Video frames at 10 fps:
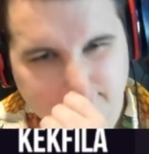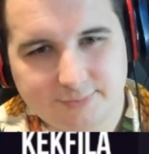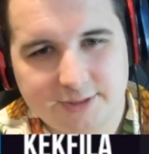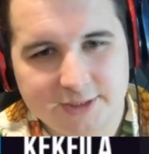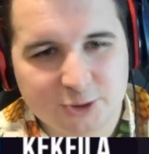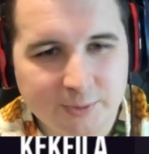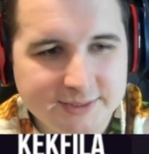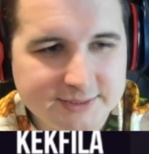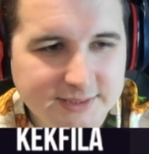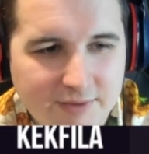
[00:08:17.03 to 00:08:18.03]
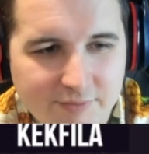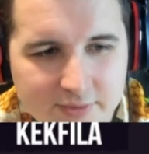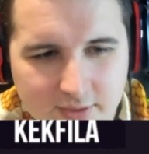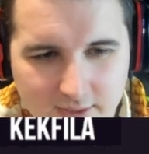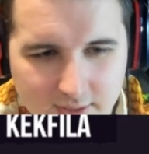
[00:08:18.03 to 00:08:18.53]
He swings 7.
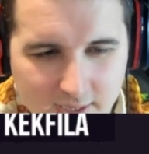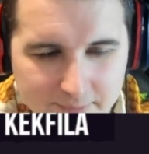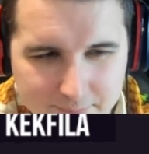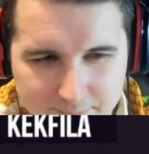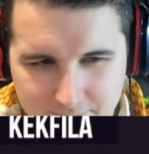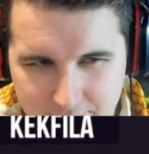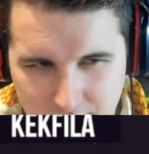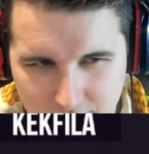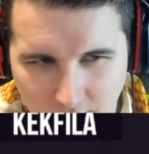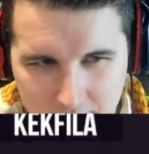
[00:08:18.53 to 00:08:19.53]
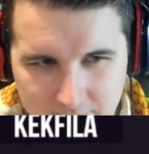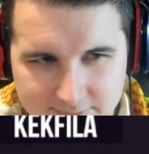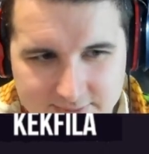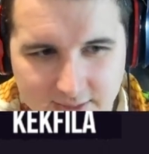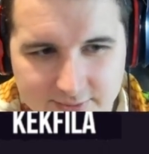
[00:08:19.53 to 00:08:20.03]
I probably
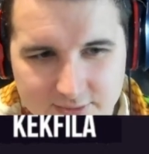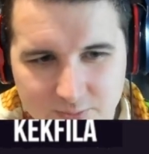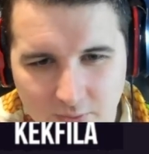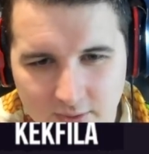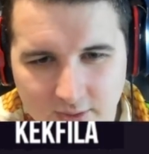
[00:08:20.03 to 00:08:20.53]
take this one.